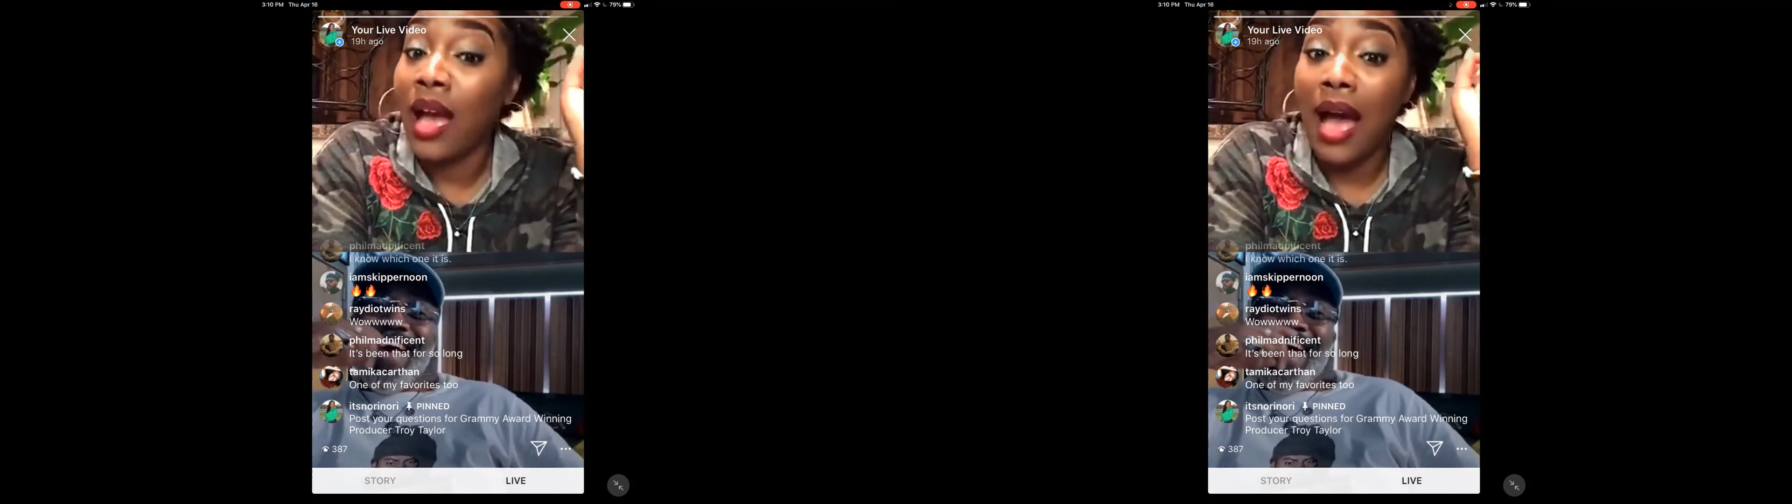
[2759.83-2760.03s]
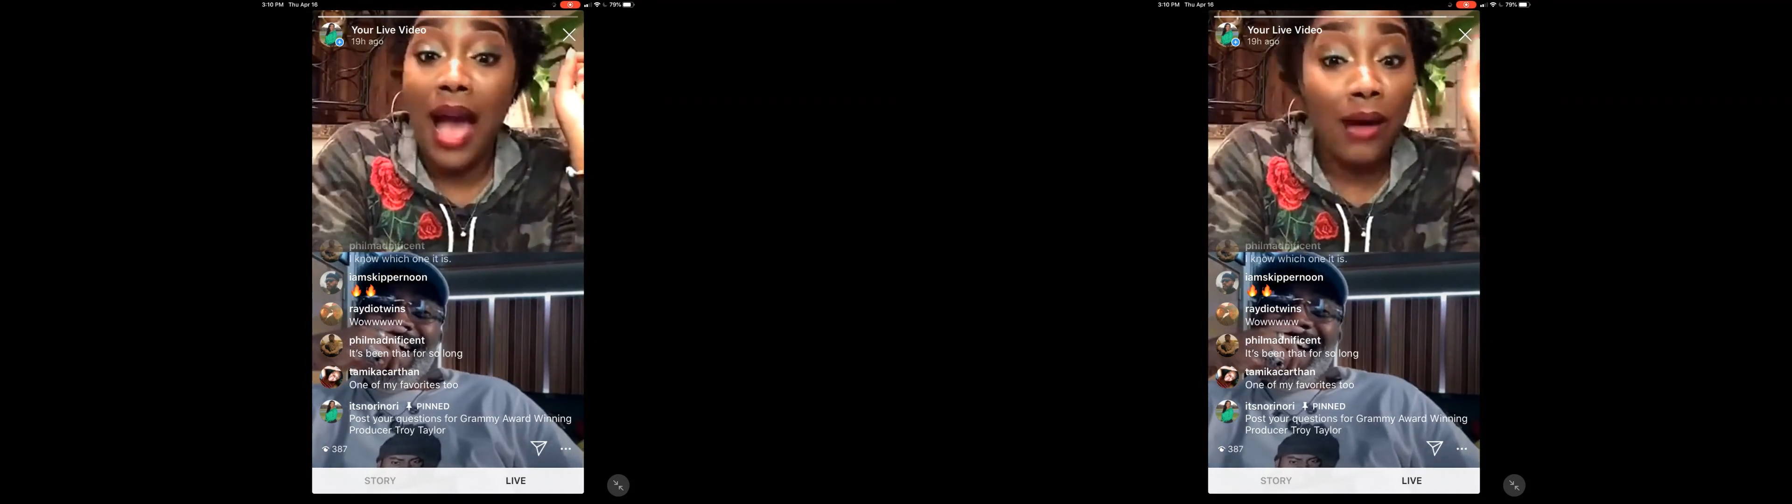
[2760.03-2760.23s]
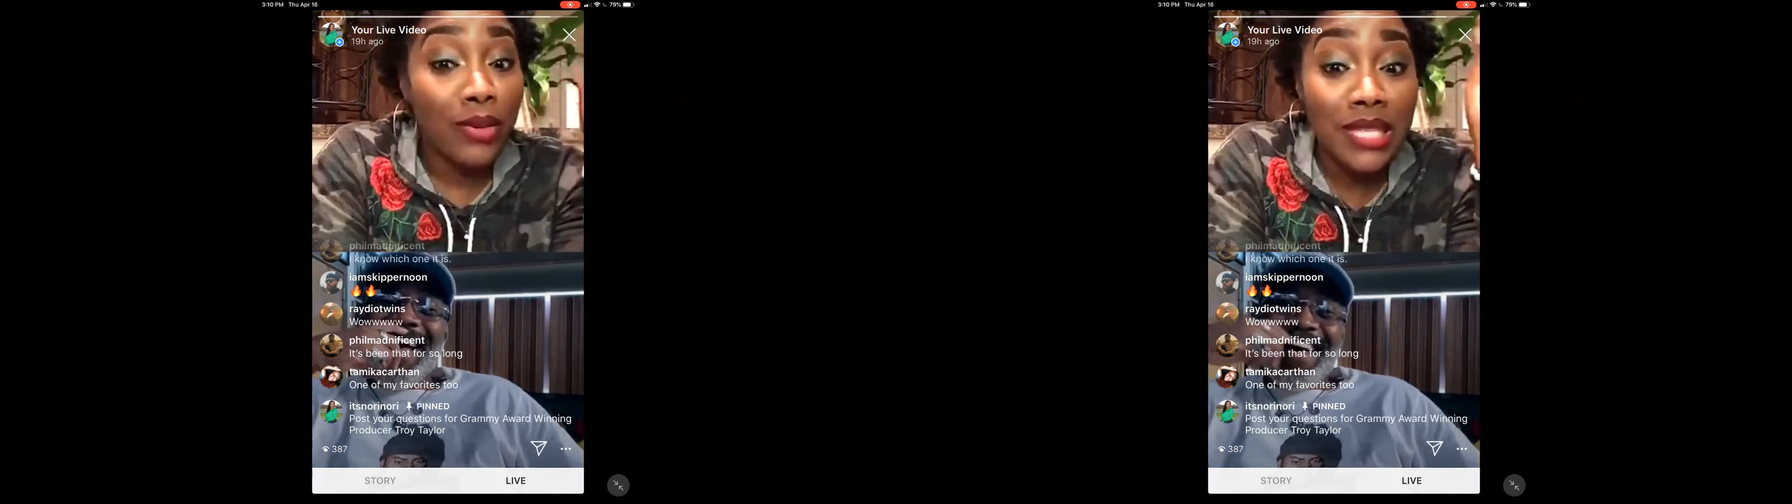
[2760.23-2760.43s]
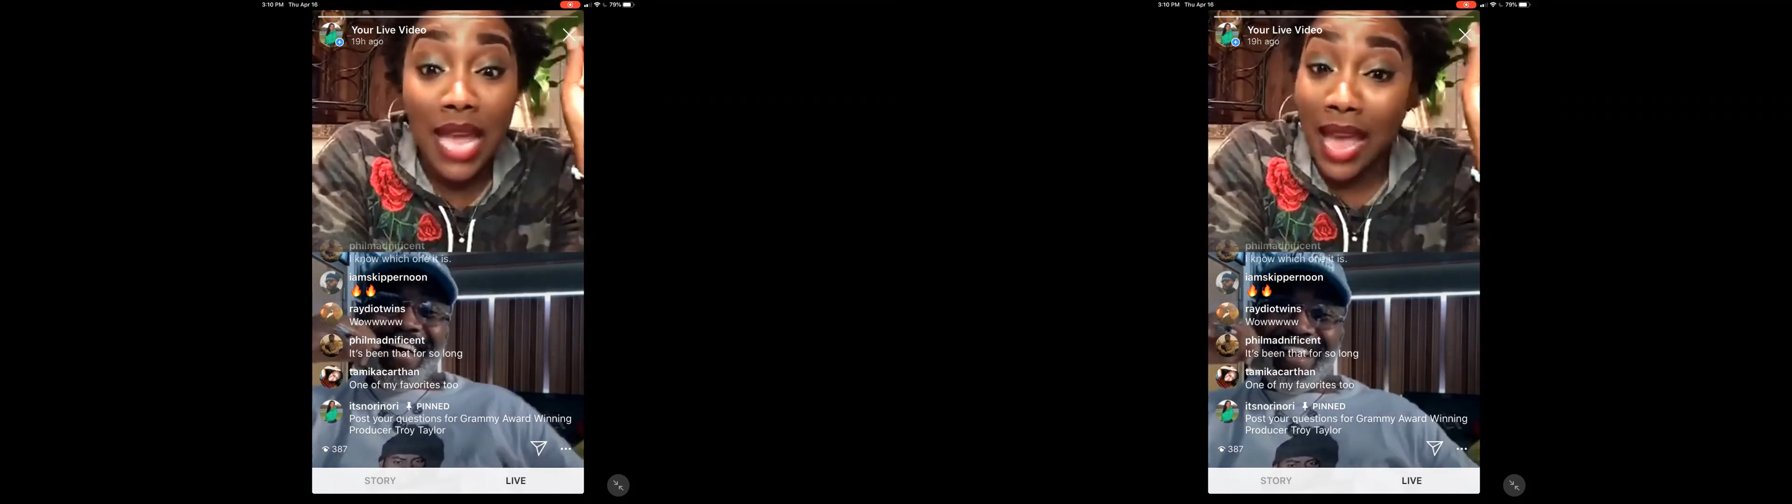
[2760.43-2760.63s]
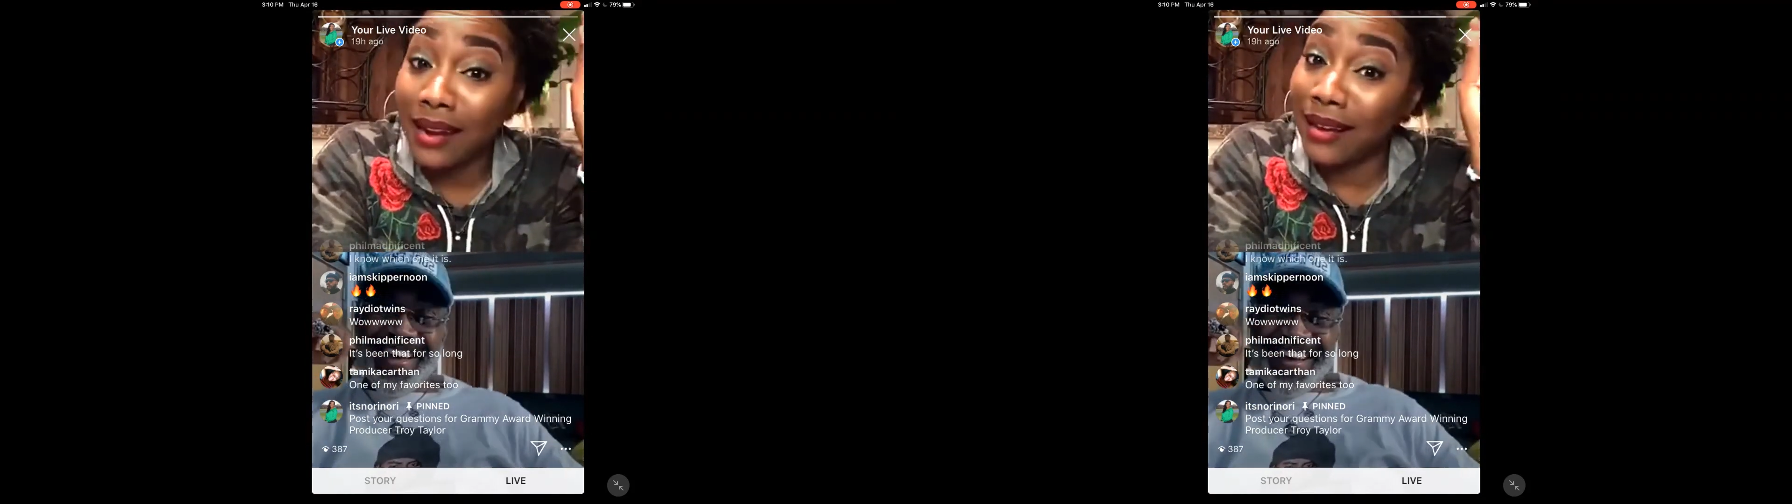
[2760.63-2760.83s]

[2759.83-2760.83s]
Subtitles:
I was at